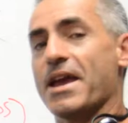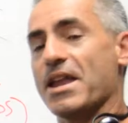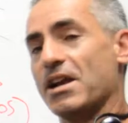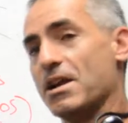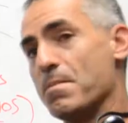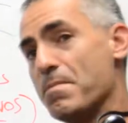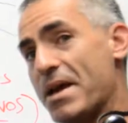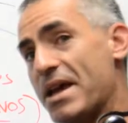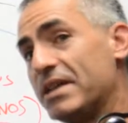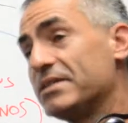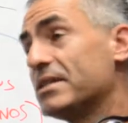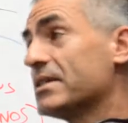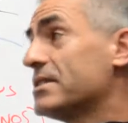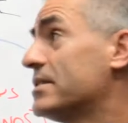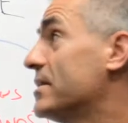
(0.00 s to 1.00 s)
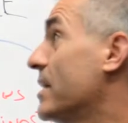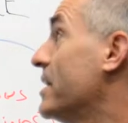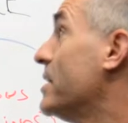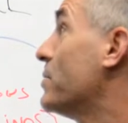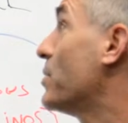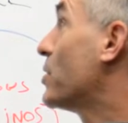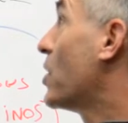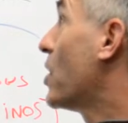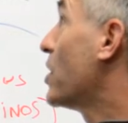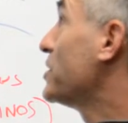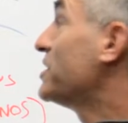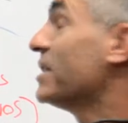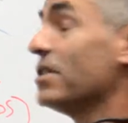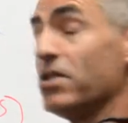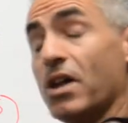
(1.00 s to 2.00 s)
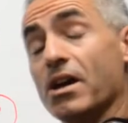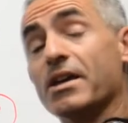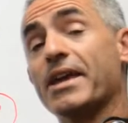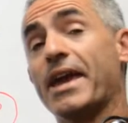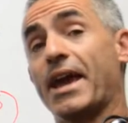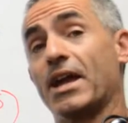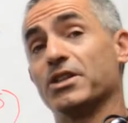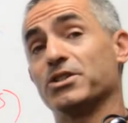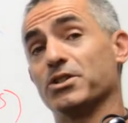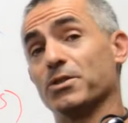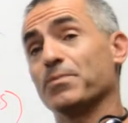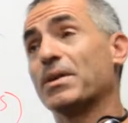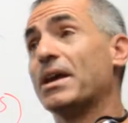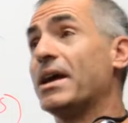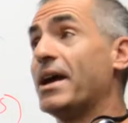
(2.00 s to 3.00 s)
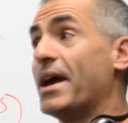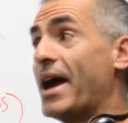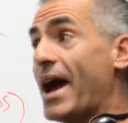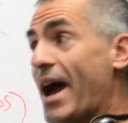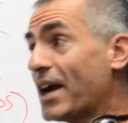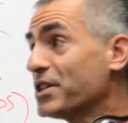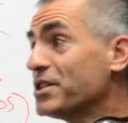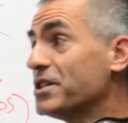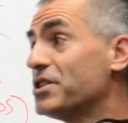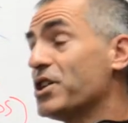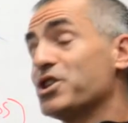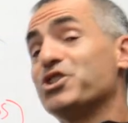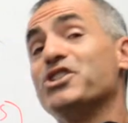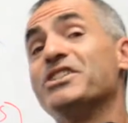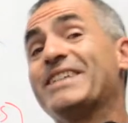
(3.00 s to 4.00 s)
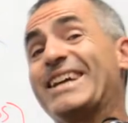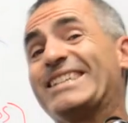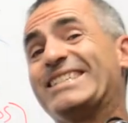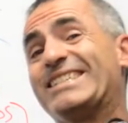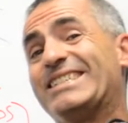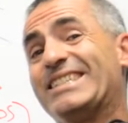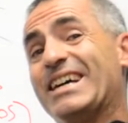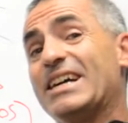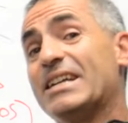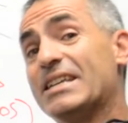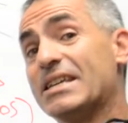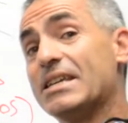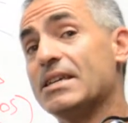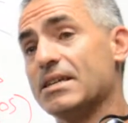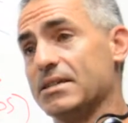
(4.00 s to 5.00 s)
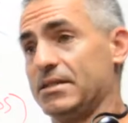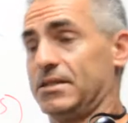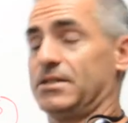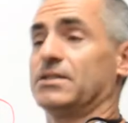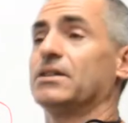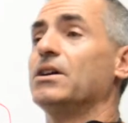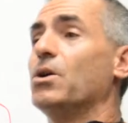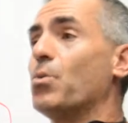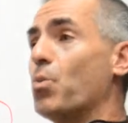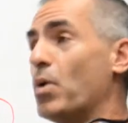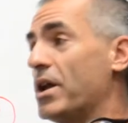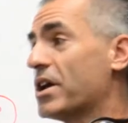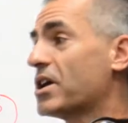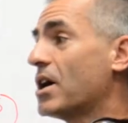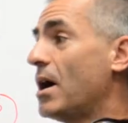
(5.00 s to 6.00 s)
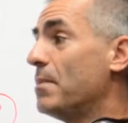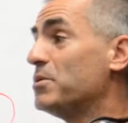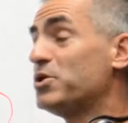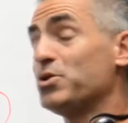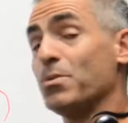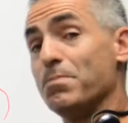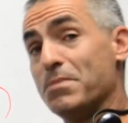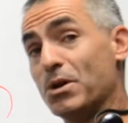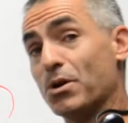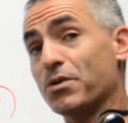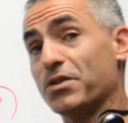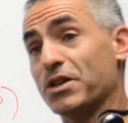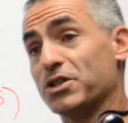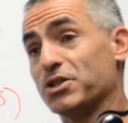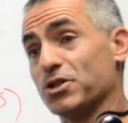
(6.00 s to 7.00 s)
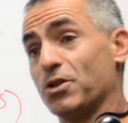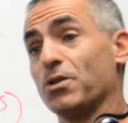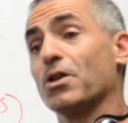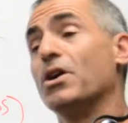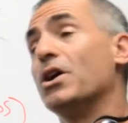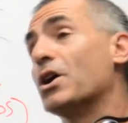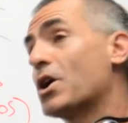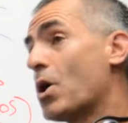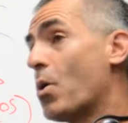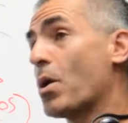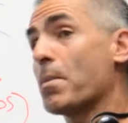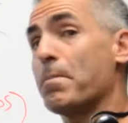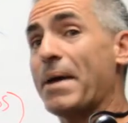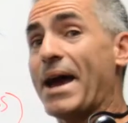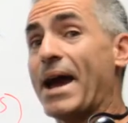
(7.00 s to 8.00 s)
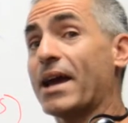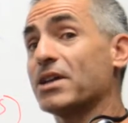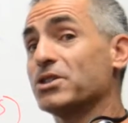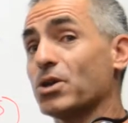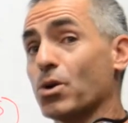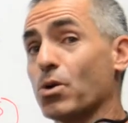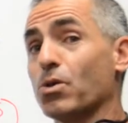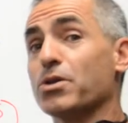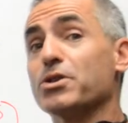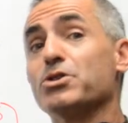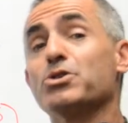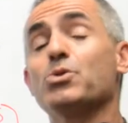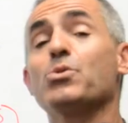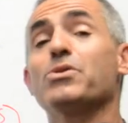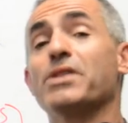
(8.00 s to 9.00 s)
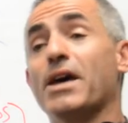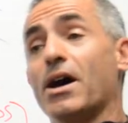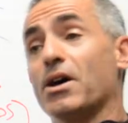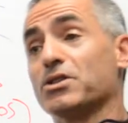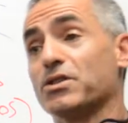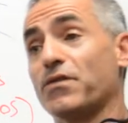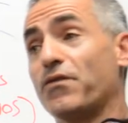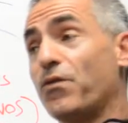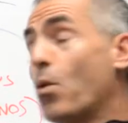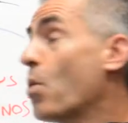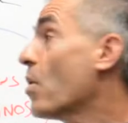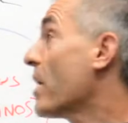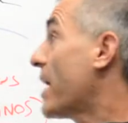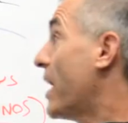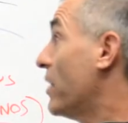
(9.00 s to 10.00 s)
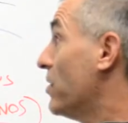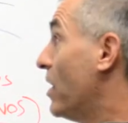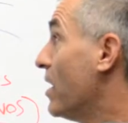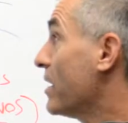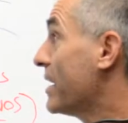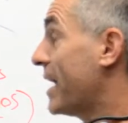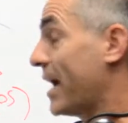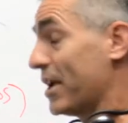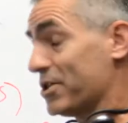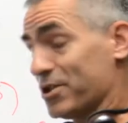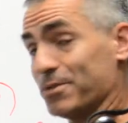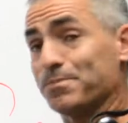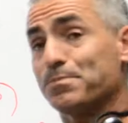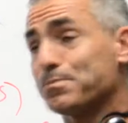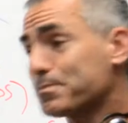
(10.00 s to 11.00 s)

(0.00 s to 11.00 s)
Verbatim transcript: in an amazing study in regards to lung cancer, actually I should say studies, when it comes to milk thistle going back as early as 2004 and lung cancer,